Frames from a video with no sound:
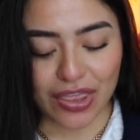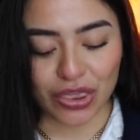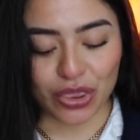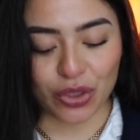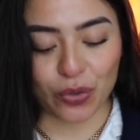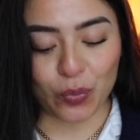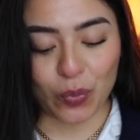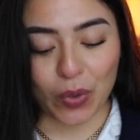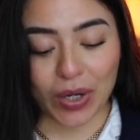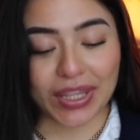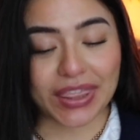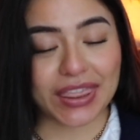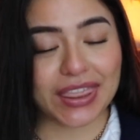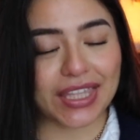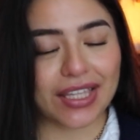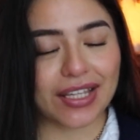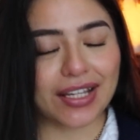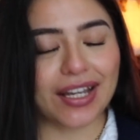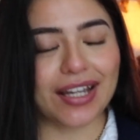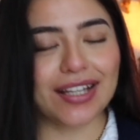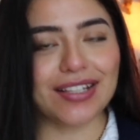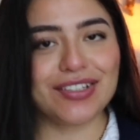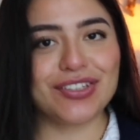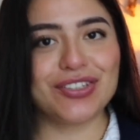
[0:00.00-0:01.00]
The one thing
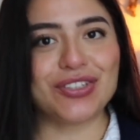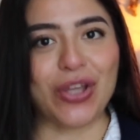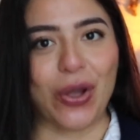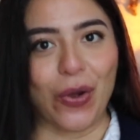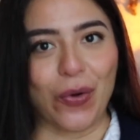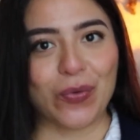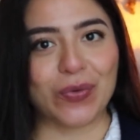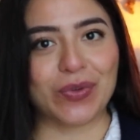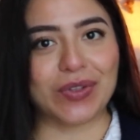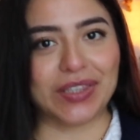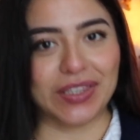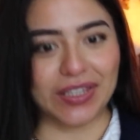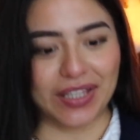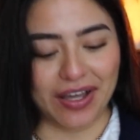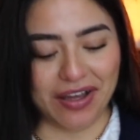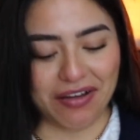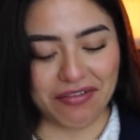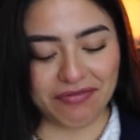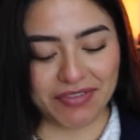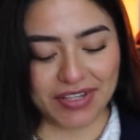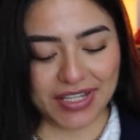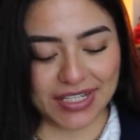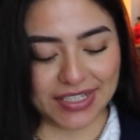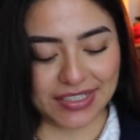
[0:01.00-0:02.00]
I don't
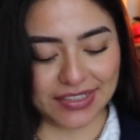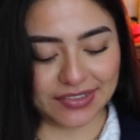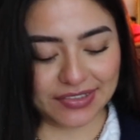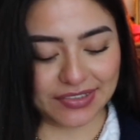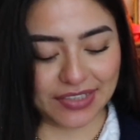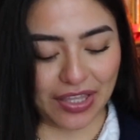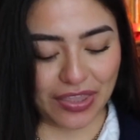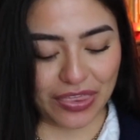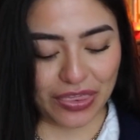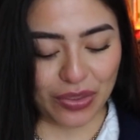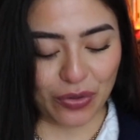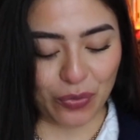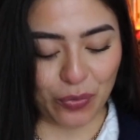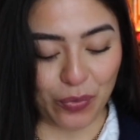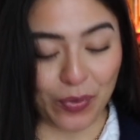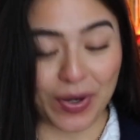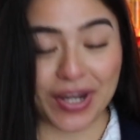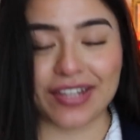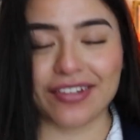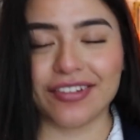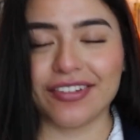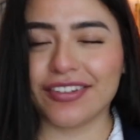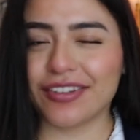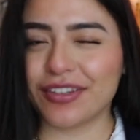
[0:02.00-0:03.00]
love is the
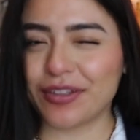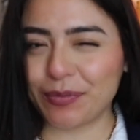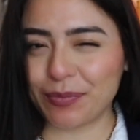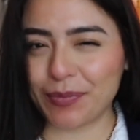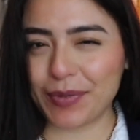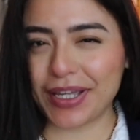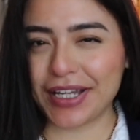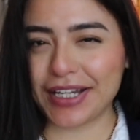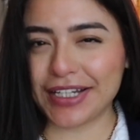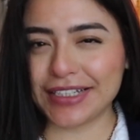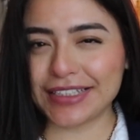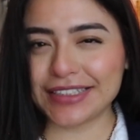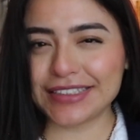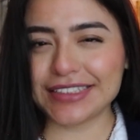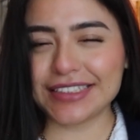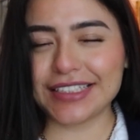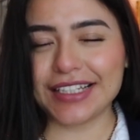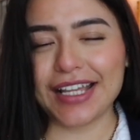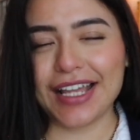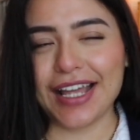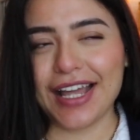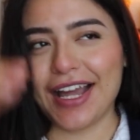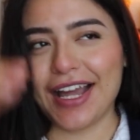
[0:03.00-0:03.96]
waistband.